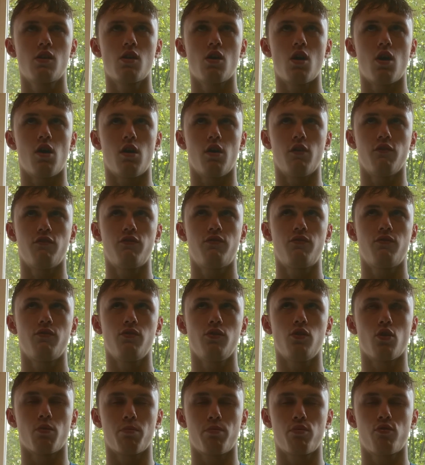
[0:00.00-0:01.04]
of
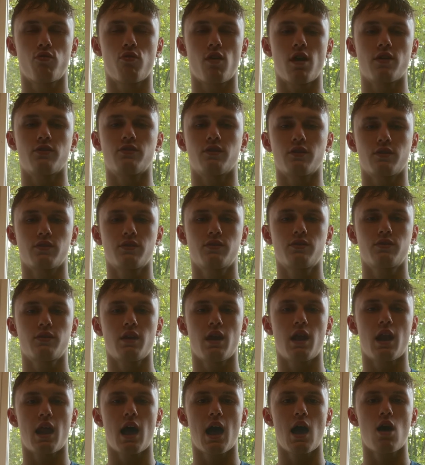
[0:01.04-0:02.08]
your presence
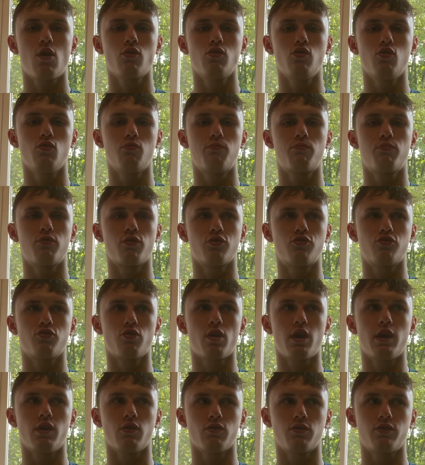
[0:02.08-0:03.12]
and how you
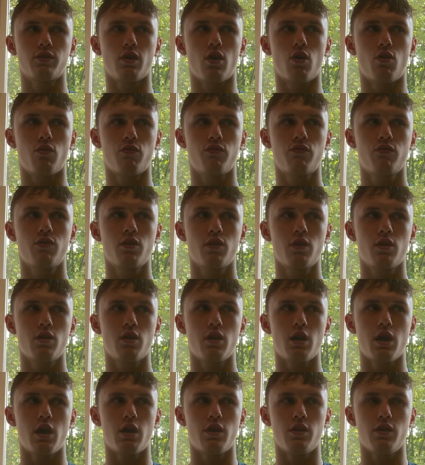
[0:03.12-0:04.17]
portray yourself
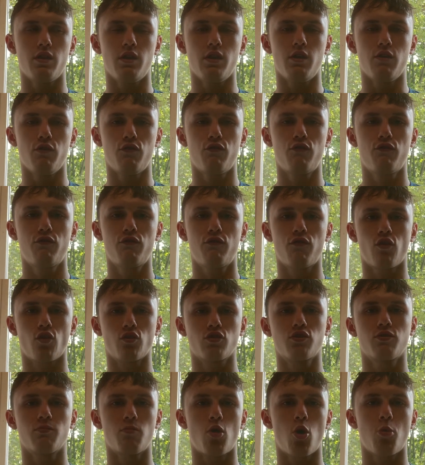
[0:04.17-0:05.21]
in the
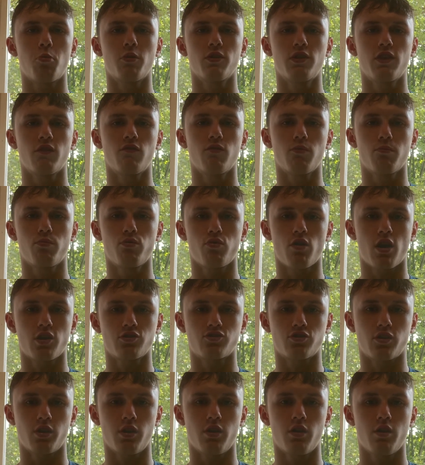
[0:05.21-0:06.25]
first moments of
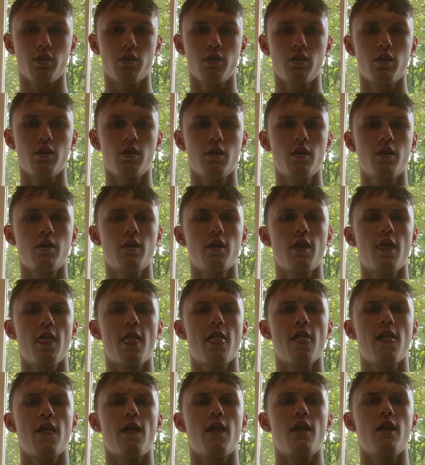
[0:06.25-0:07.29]
impression
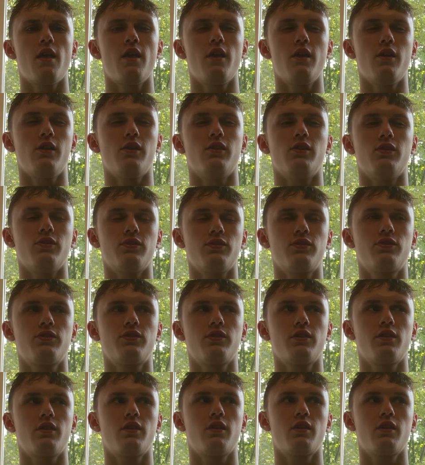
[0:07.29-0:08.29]
is